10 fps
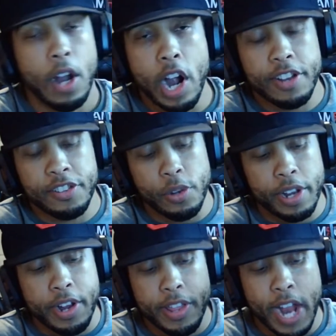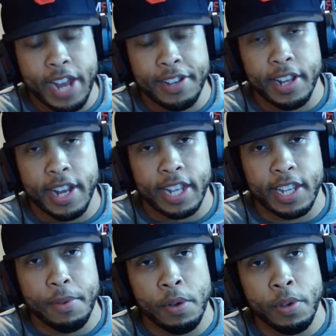Alright, so another idea that I
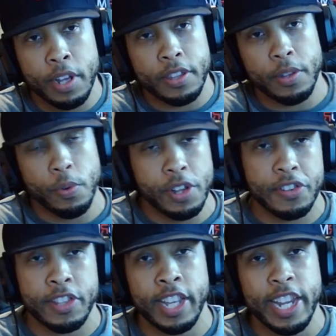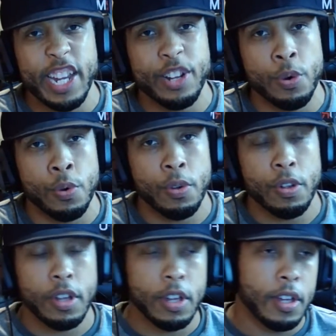came up with was the
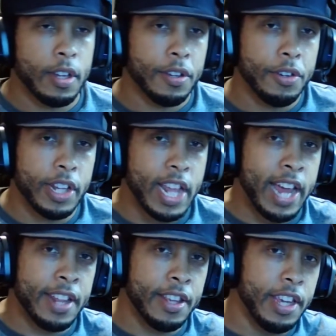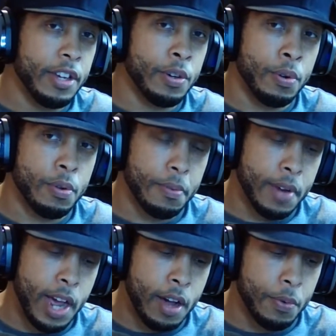eagle. You can add an eagle.
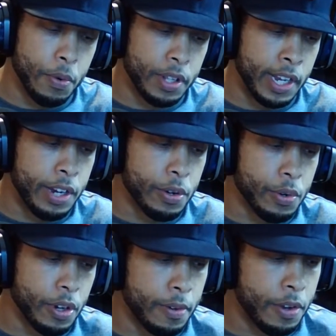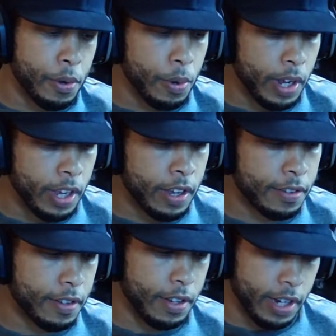Now, what the eagle could do
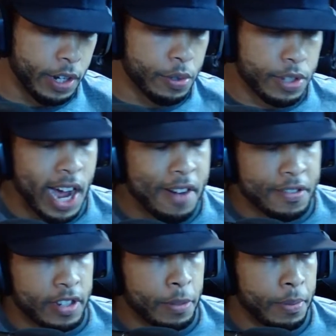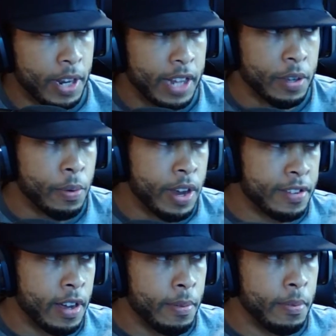is, eagles obviously be like the
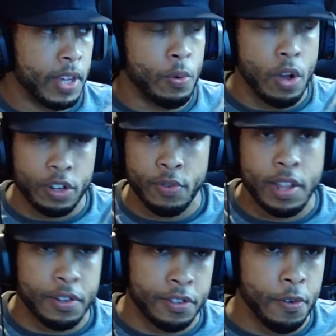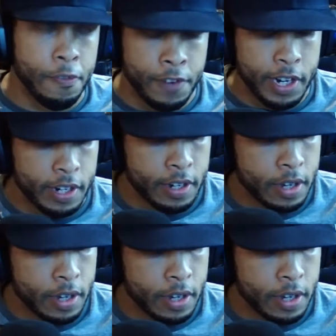rest of them. He walks around on 2 feet.